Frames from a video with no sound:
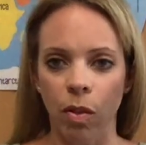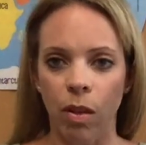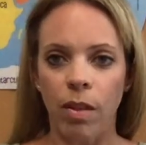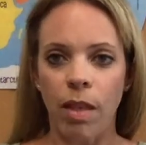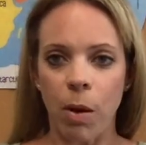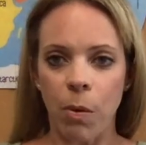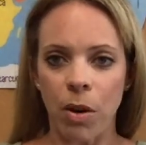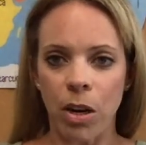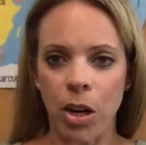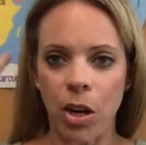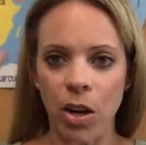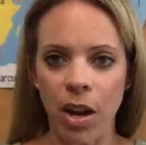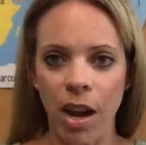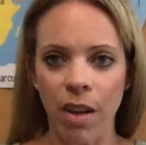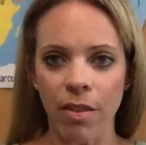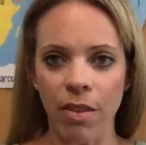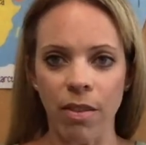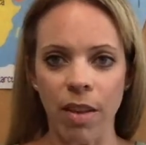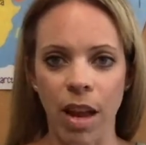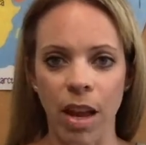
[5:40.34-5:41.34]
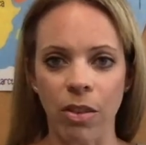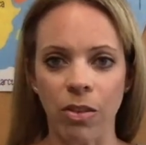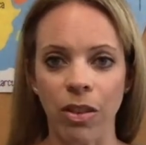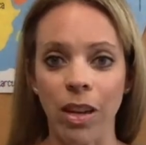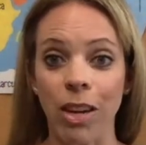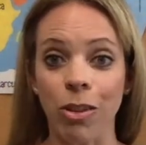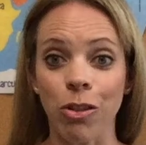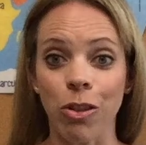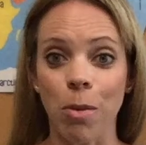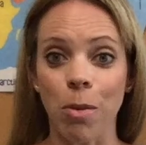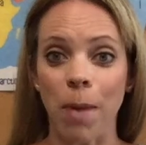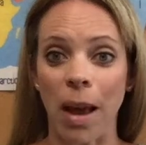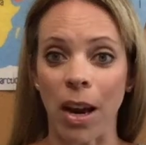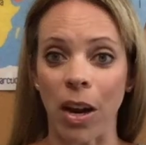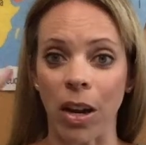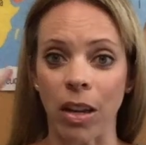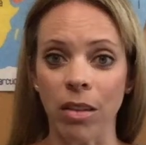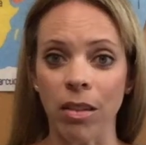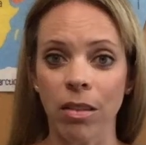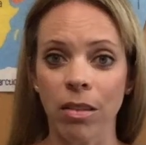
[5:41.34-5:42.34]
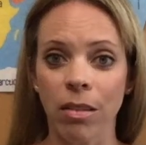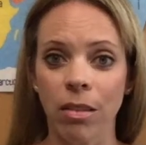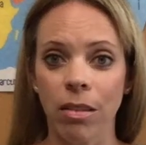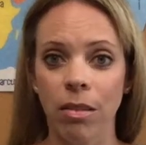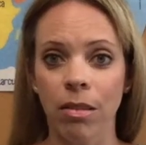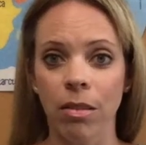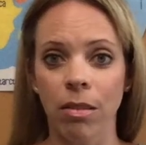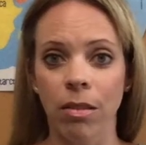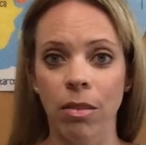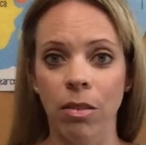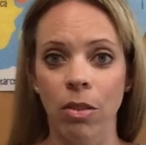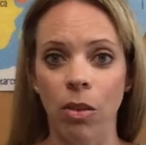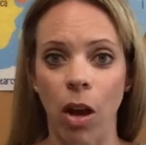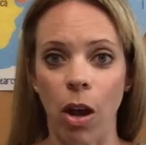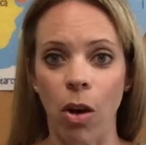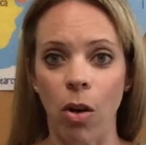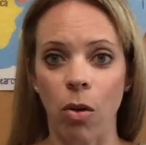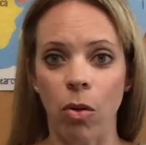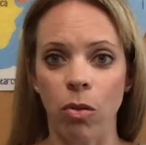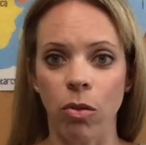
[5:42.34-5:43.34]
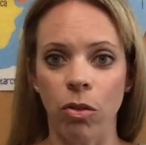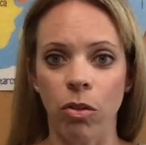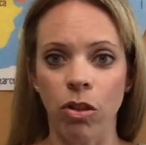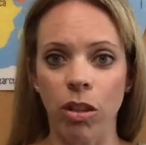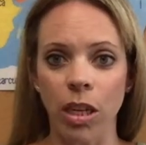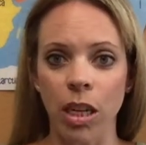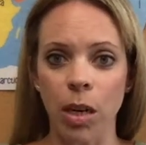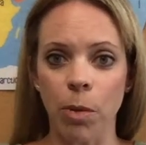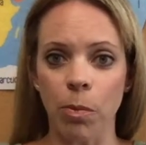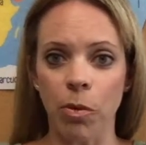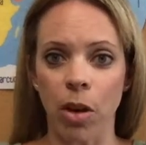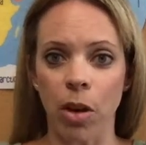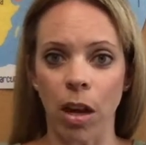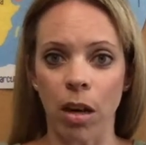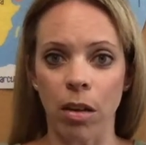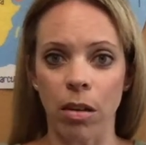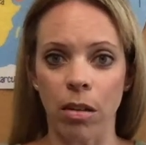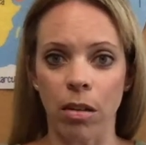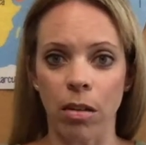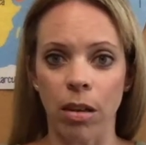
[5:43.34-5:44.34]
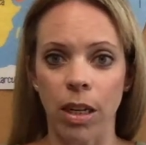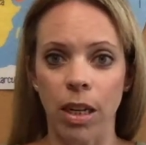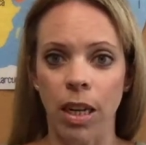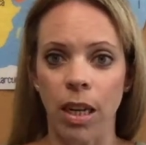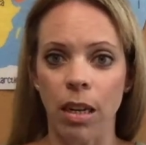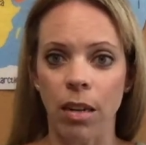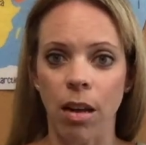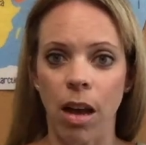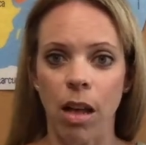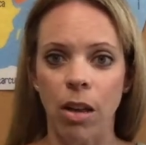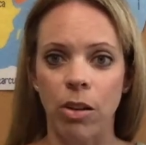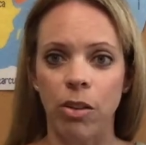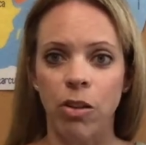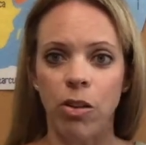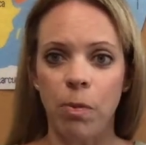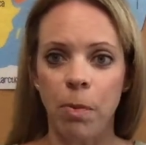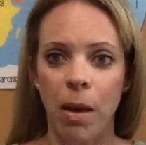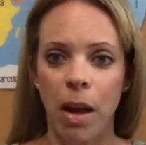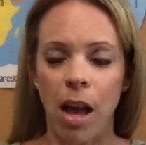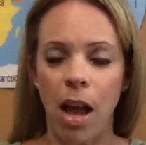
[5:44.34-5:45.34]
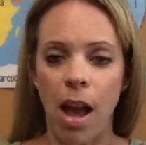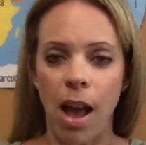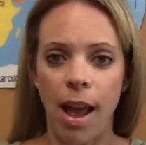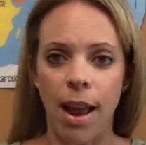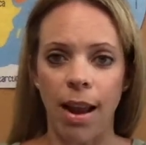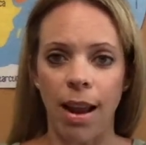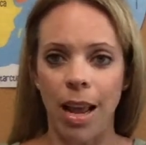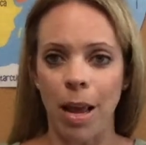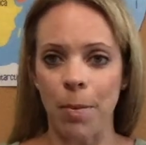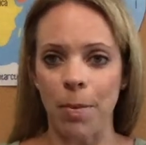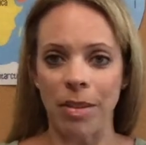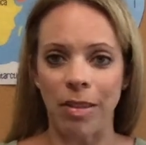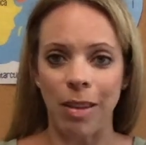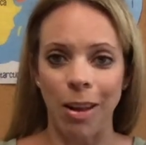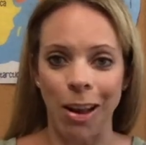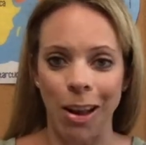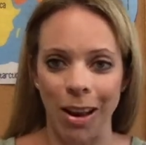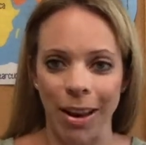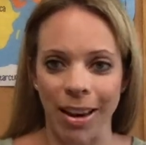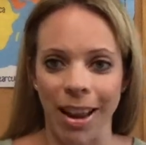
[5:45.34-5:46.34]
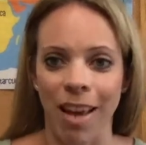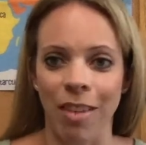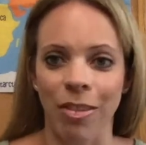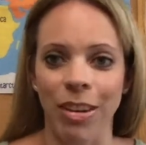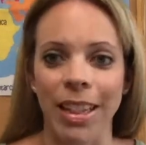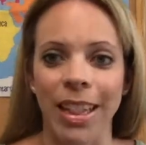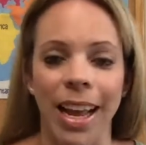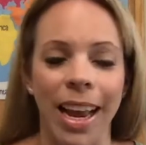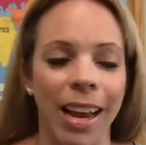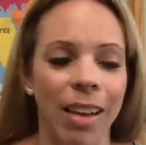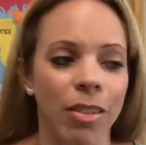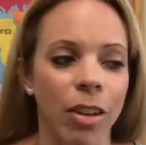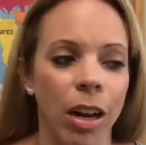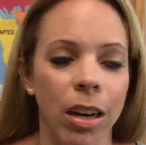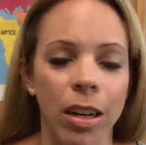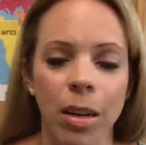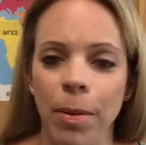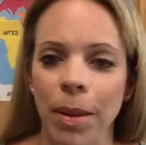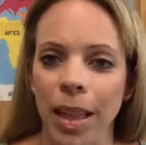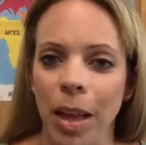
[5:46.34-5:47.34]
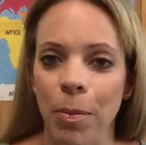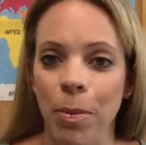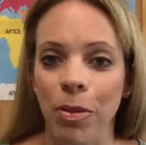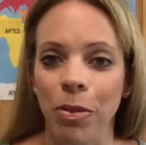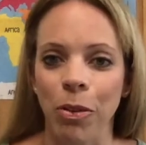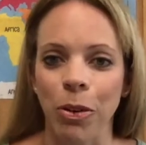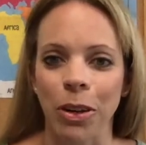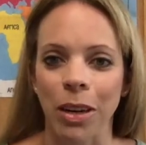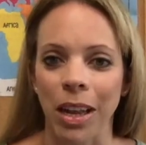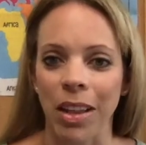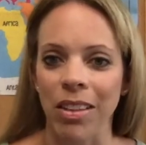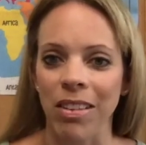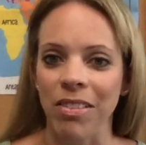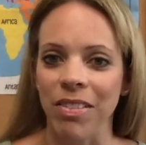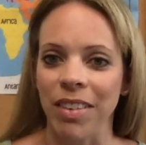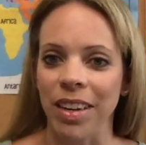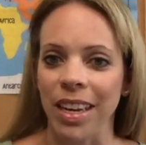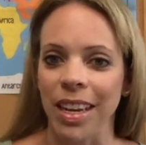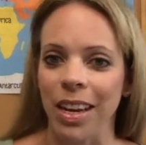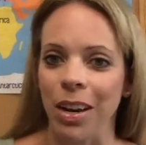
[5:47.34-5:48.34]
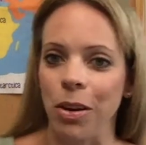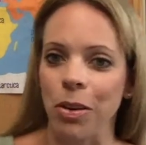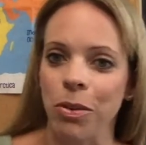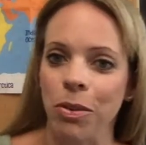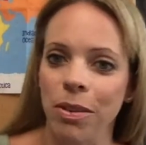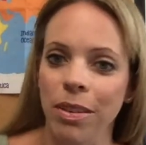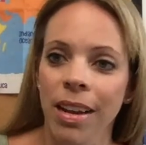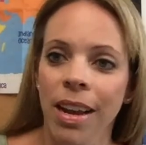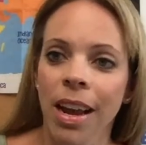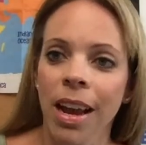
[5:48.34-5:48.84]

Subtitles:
They want you to have an educational background. So cheap, Target, Dollar Spot, Amazon, everything. I've talked about that before in other videos.